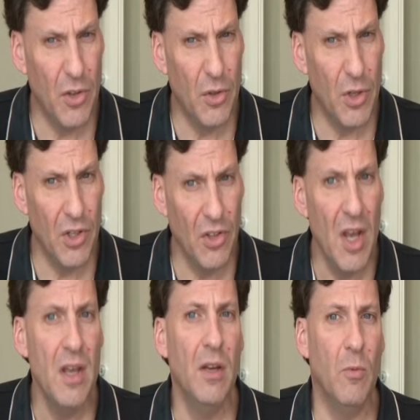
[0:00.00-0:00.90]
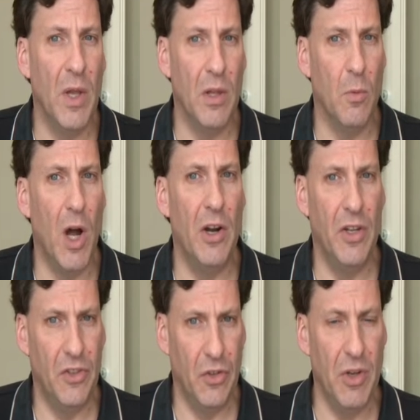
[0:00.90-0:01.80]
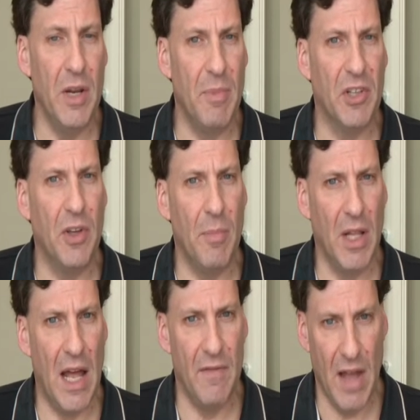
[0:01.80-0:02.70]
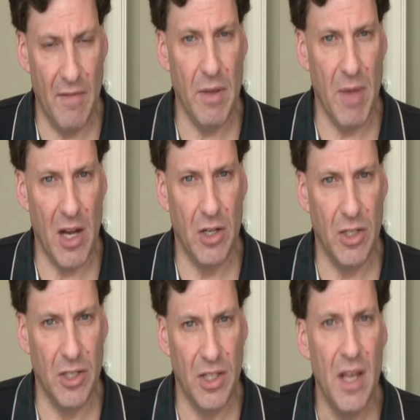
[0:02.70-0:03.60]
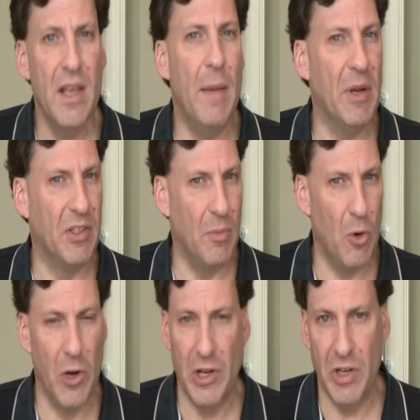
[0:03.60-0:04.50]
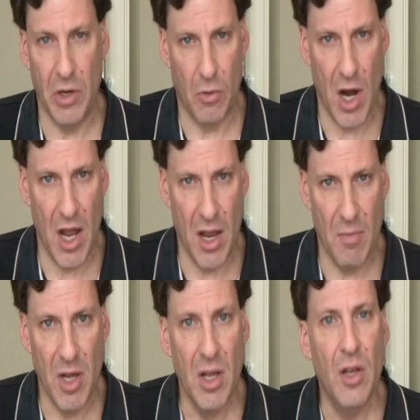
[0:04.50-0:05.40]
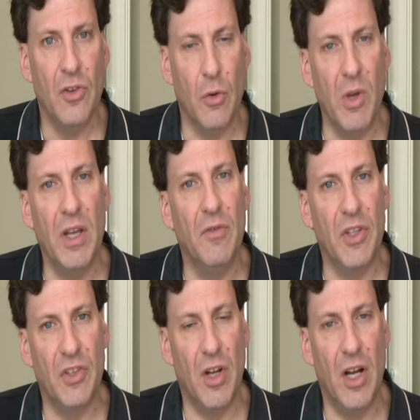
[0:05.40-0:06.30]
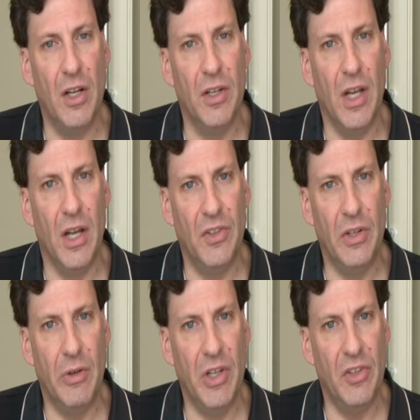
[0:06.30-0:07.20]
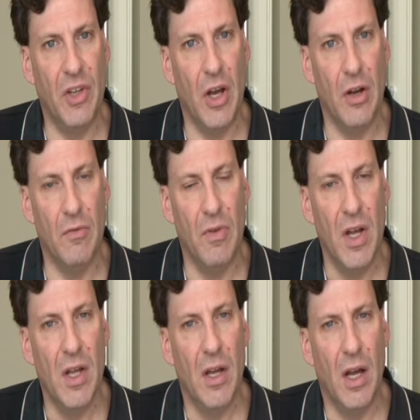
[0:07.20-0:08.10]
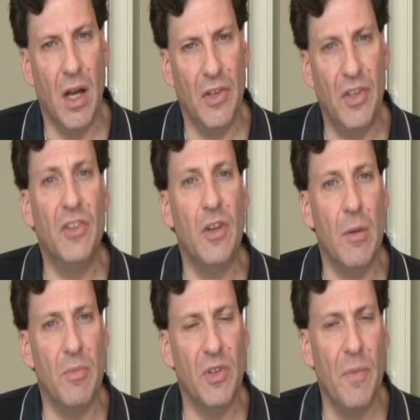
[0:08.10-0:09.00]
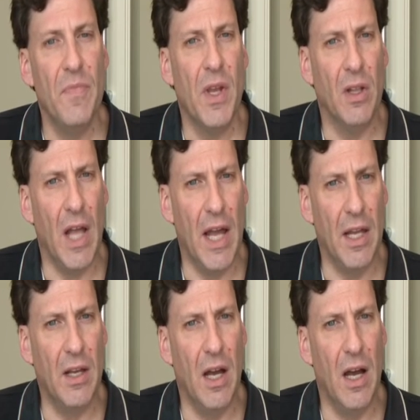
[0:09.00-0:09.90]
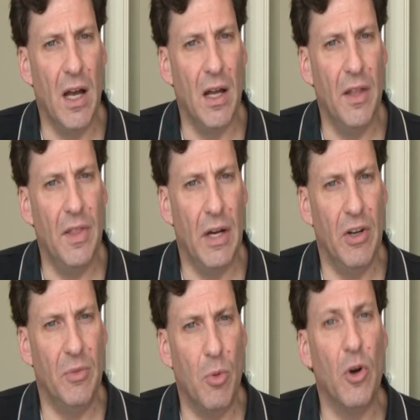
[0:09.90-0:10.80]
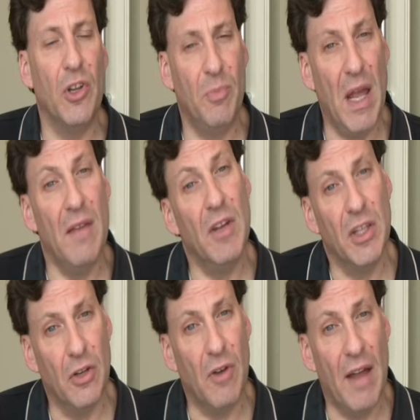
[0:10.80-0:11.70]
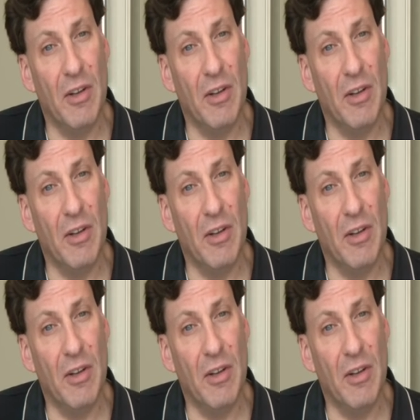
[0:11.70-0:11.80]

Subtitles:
to the sewers. When the water hits the street, it picks up a lot of heavy metals, it picks up oil and grime. So we have installed a series of systems like there is porous paving in the